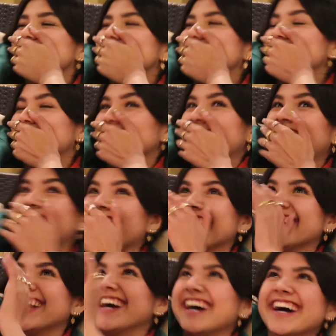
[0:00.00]
Wait.
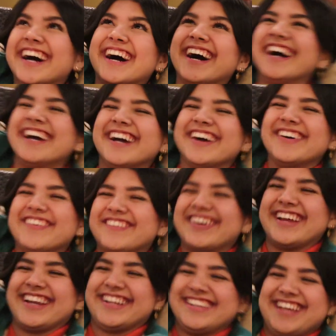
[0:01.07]

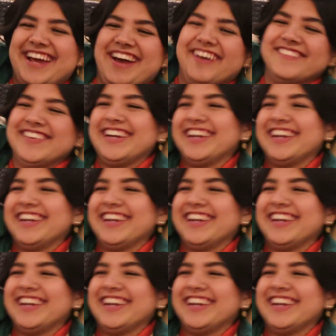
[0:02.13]
Wait, damn it.